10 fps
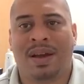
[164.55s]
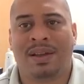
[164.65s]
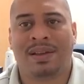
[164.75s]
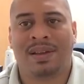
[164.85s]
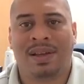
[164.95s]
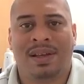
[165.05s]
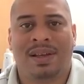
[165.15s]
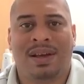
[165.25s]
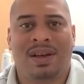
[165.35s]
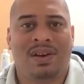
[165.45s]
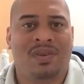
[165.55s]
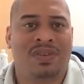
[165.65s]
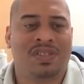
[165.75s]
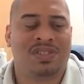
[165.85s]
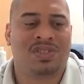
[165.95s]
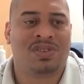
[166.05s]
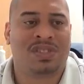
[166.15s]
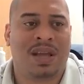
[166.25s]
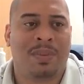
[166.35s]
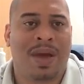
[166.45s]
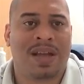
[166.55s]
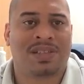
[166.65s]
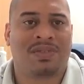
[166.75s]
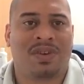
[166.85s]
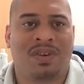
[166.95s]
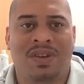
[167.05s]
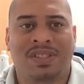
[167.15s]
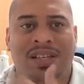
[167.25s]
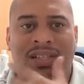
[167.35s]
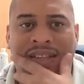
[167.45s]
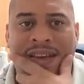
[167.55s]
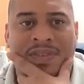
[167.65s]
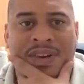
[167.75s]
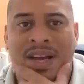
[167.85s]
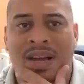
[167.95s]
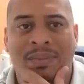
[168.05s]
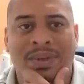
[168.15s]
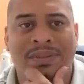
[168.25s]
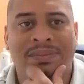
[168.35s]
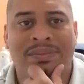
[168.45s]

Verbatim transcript: I, I don't know if he's just going to stay a bachelor for the rest of his life or not. But,